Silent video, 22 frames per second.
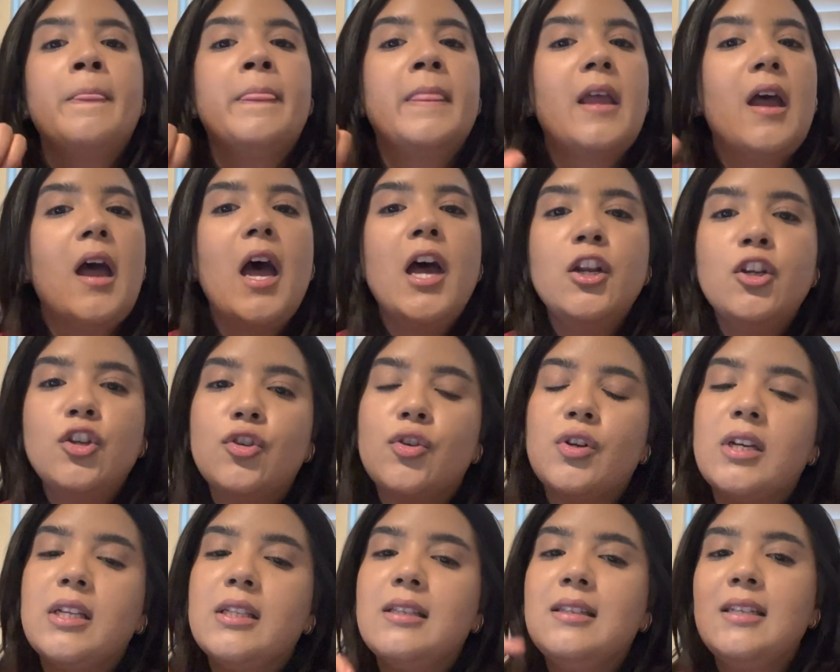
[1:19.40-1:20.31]

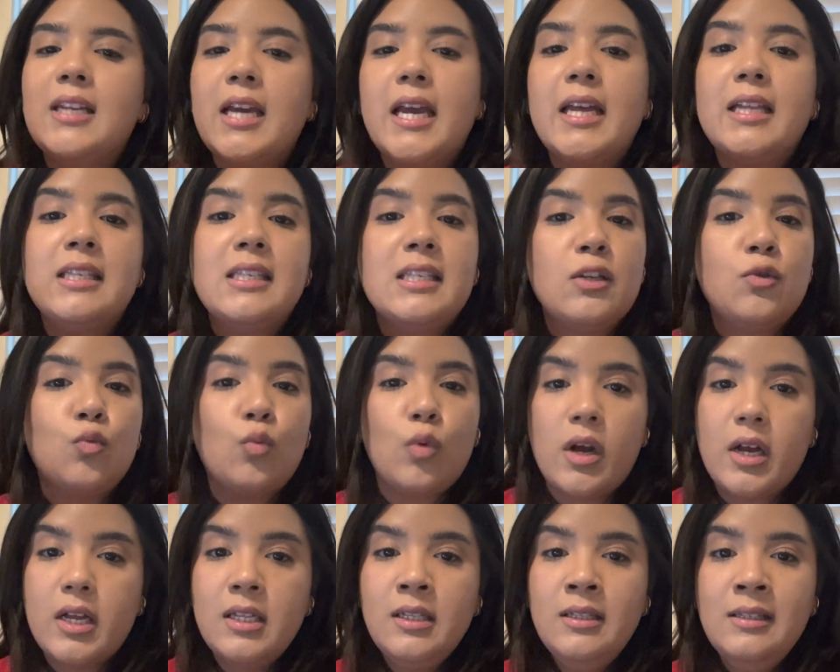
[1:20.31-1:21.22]
hundreds, tens, and
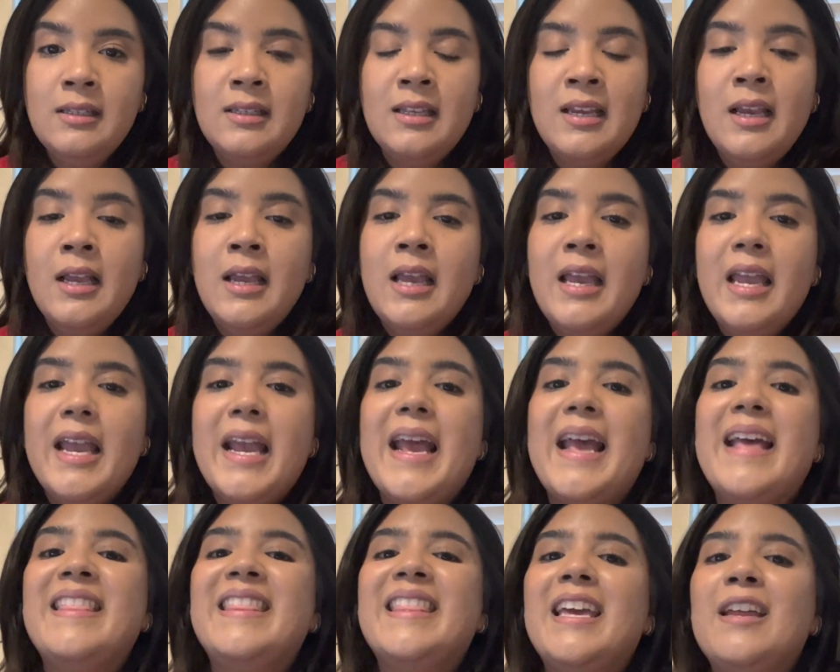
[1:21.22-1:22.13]
ones.
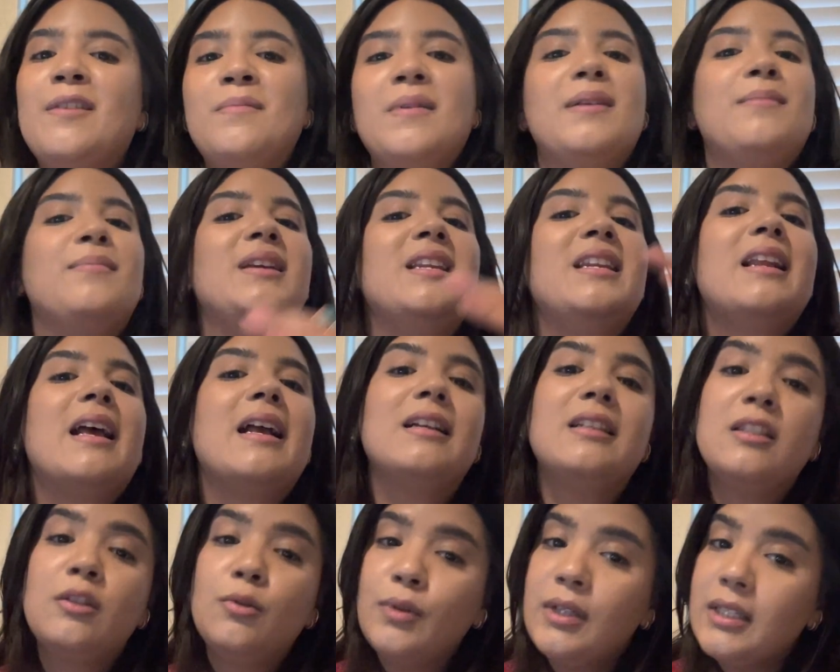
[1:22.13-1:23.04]
And then maybe
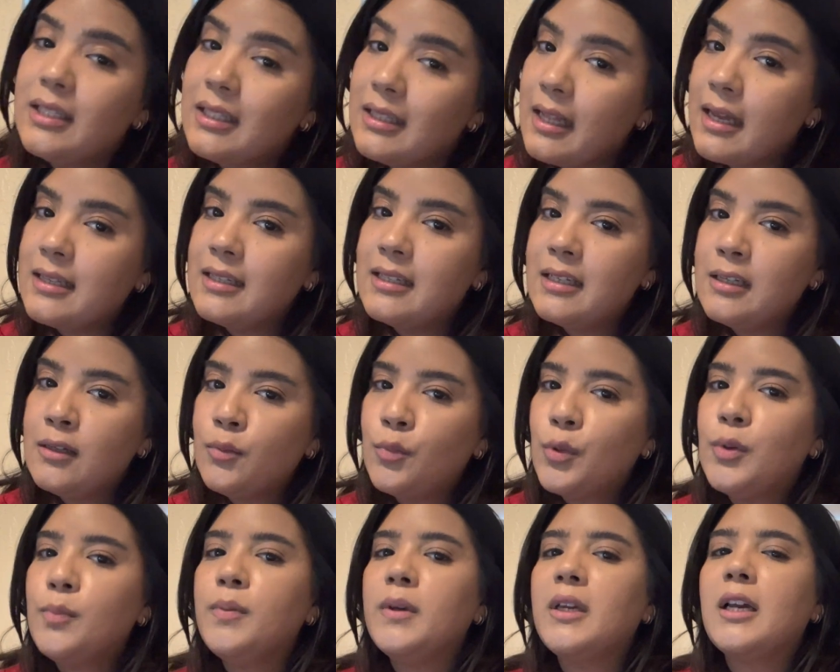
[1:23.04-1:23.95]
next week's lesson
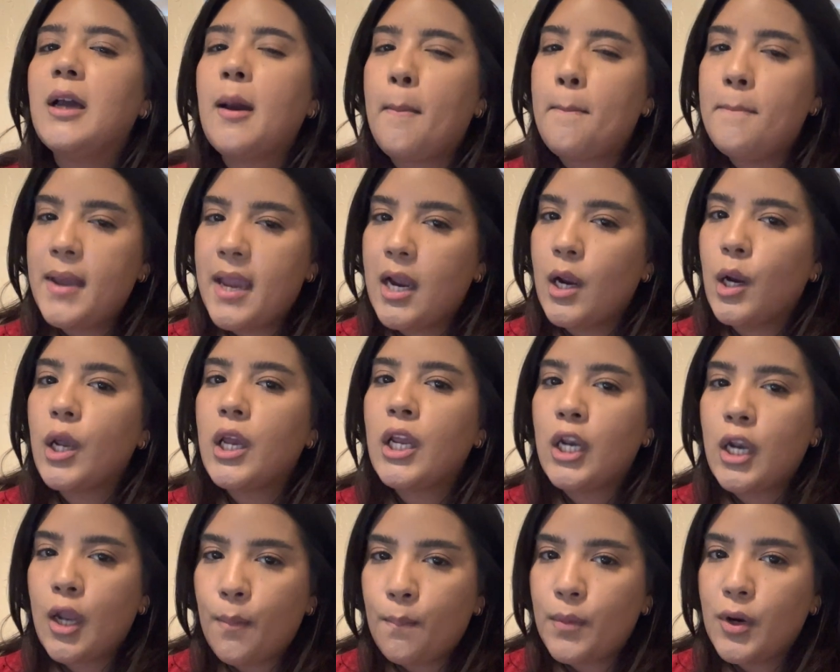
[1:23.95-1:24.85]
would be comparing
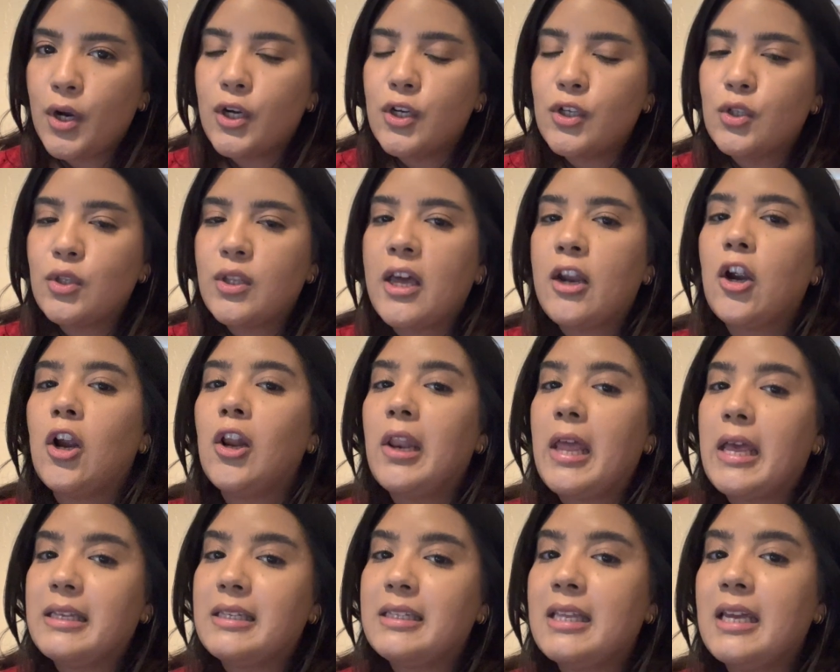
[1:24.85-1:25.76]
numbers that are
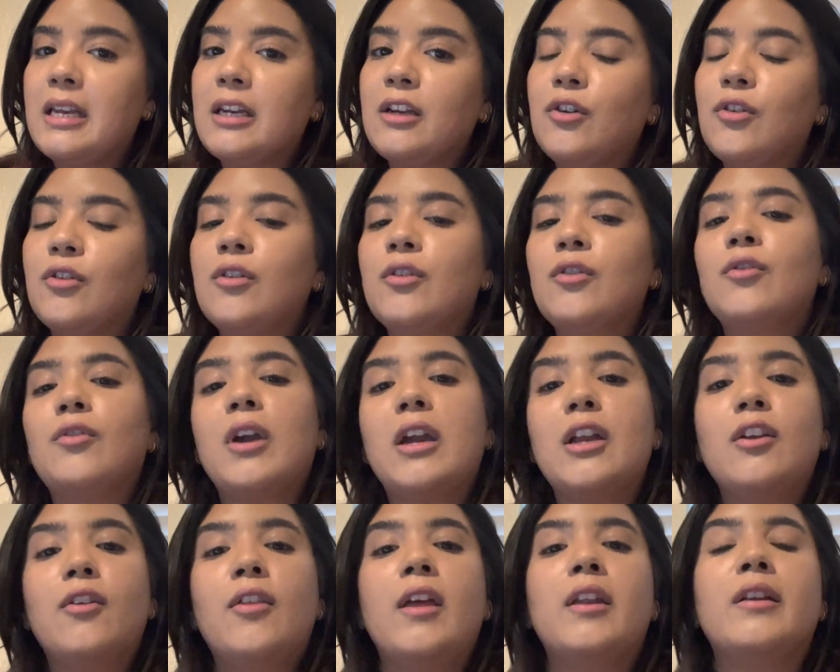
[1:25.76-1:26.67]
less than,
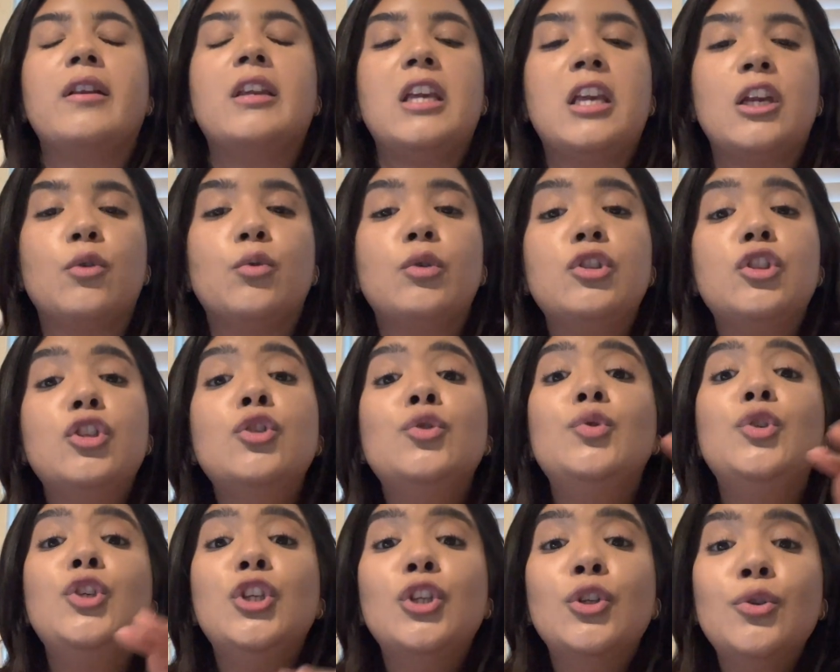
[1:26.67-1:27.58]
greater than, and equal to,
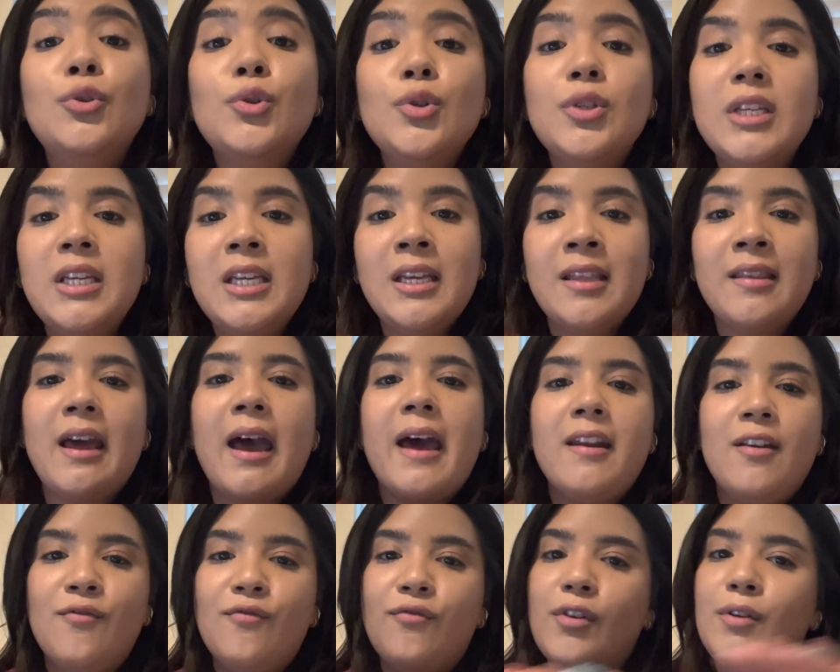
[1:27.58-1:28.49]
using that
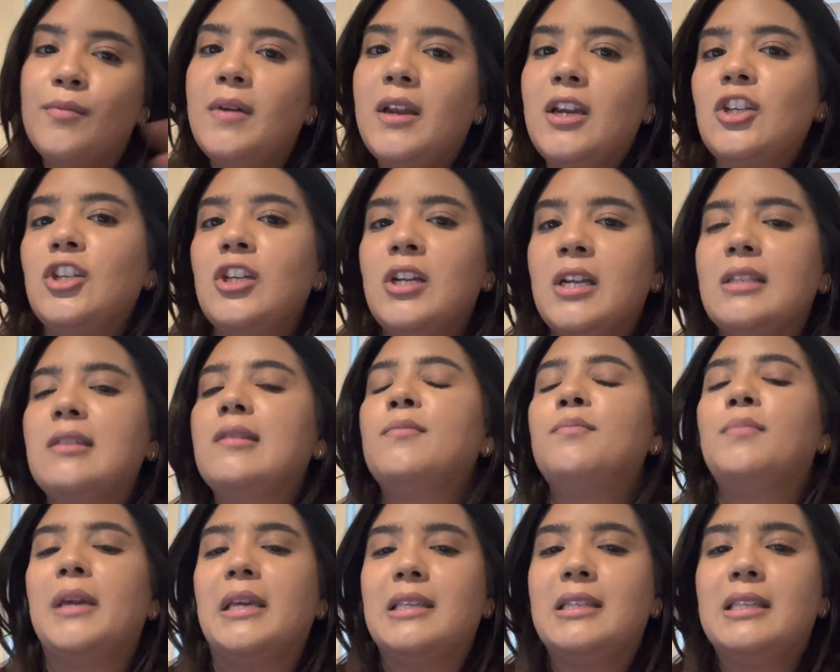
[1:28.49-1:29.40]
information as a
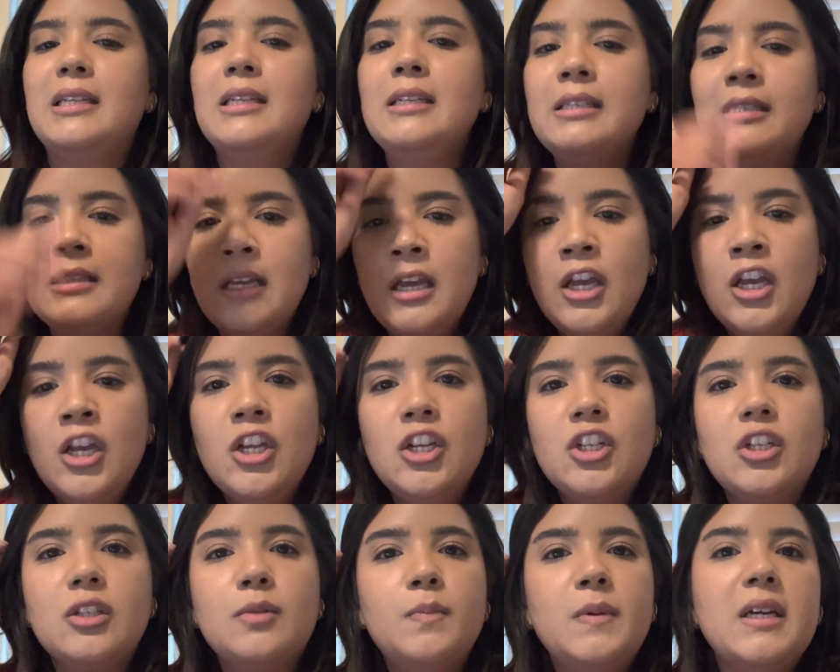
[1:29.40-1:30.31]
basis,
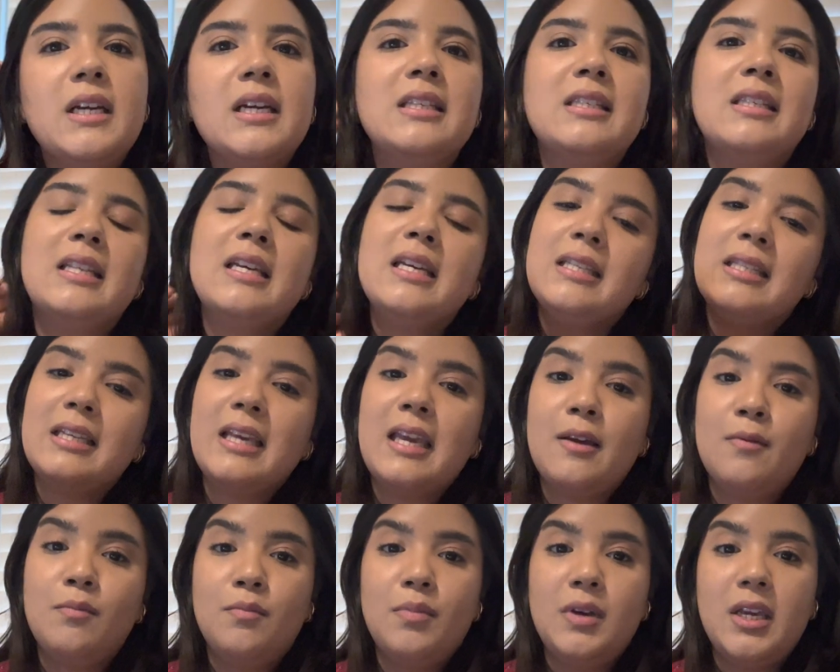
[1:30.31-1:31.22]
just because this
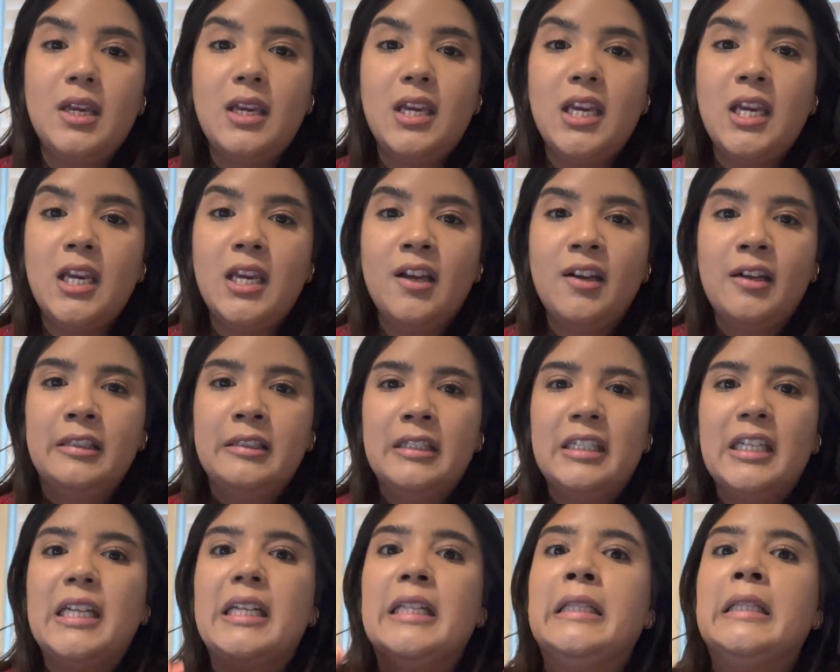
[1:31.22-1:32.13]
can be
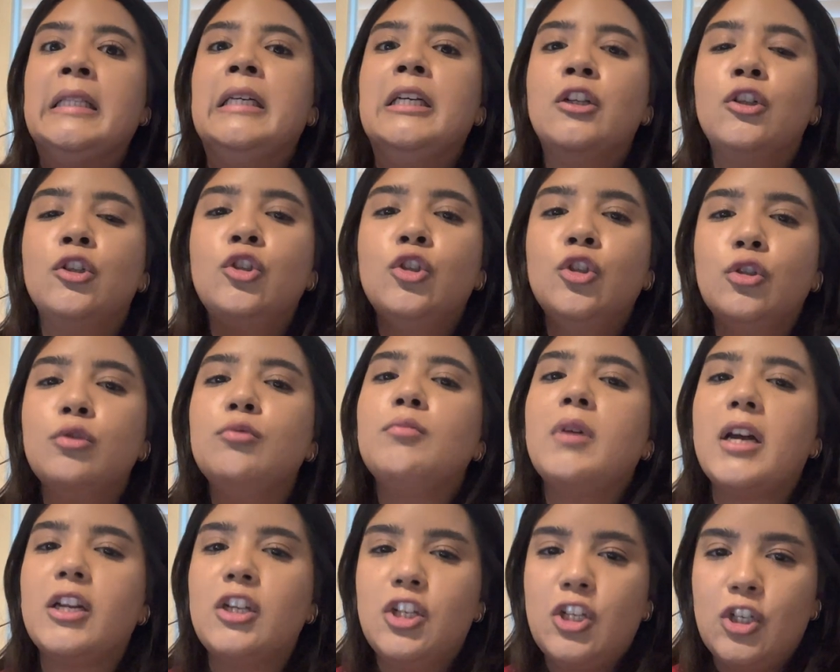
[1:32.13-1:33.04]
a little too
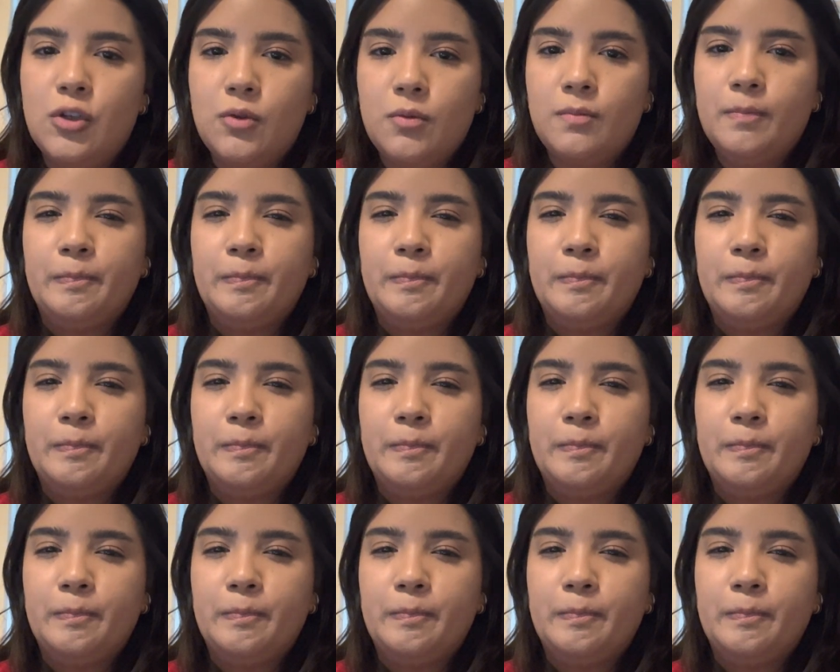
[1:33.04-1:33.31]
much.